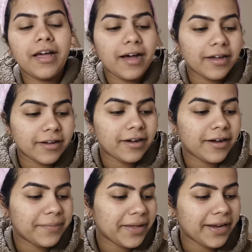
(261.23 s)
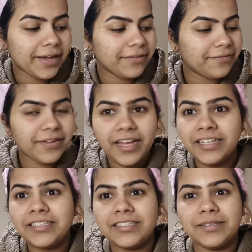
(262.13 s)
I come and I
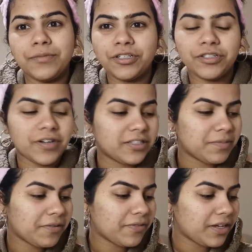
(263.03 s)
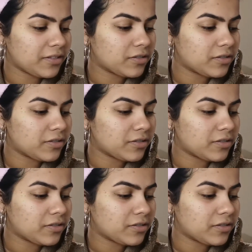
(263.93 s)
first moisturize my face.